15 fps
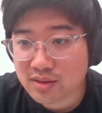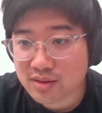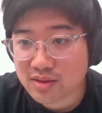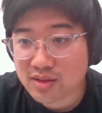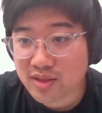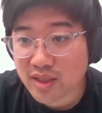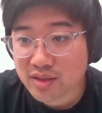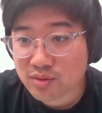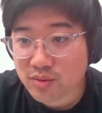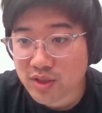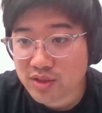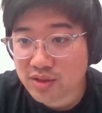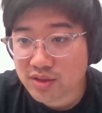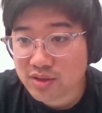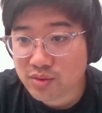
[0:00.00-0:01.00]
Next
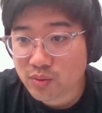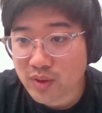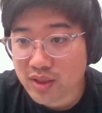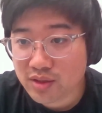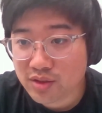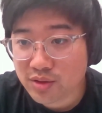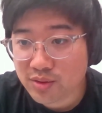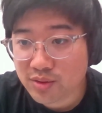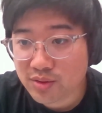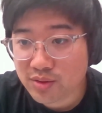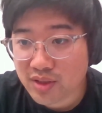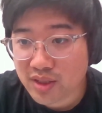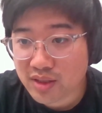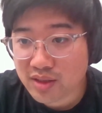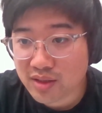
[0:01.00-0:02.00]
question is, when do you
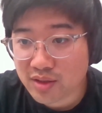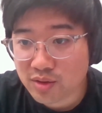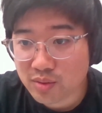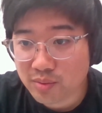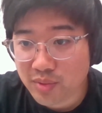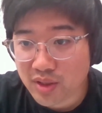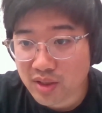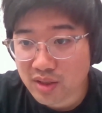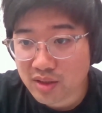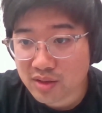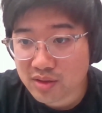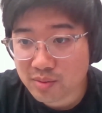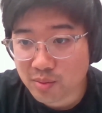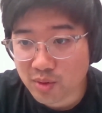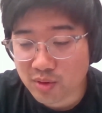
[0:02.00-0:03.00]
think there will be
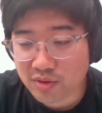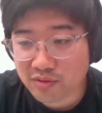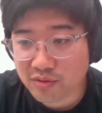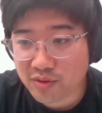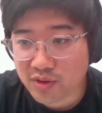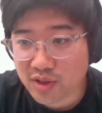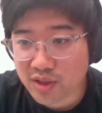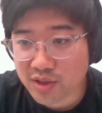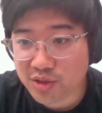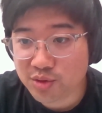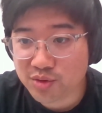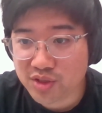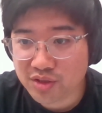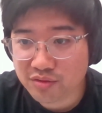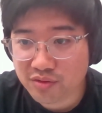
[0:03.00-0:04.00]
support for a
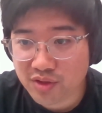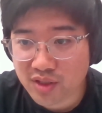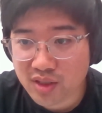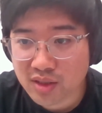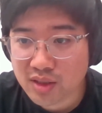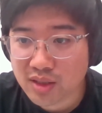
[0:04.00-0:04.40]
UGV?